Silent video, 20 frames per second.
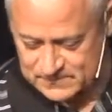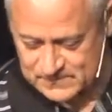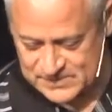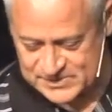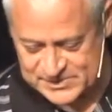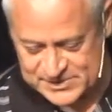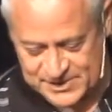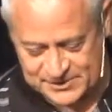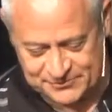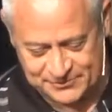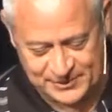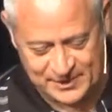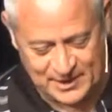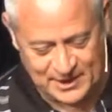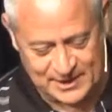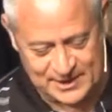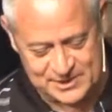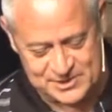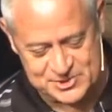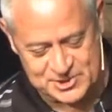
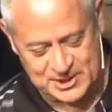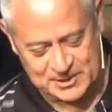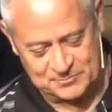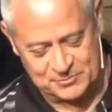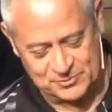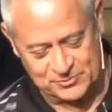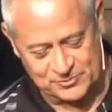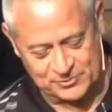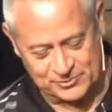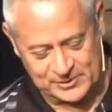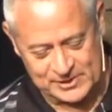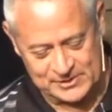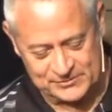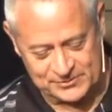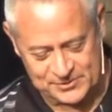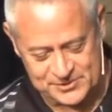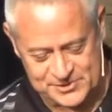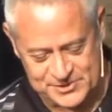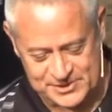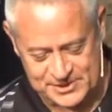Zephaniah chapter 3,
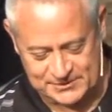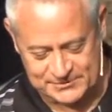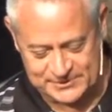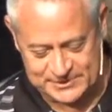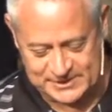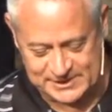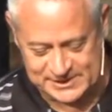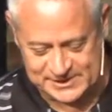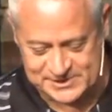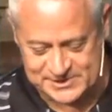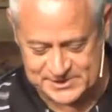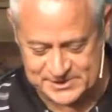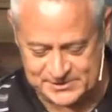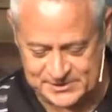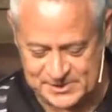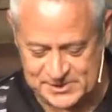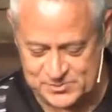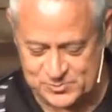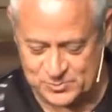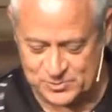verse 17 said
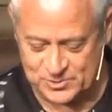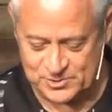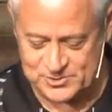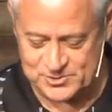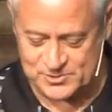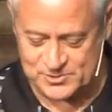these words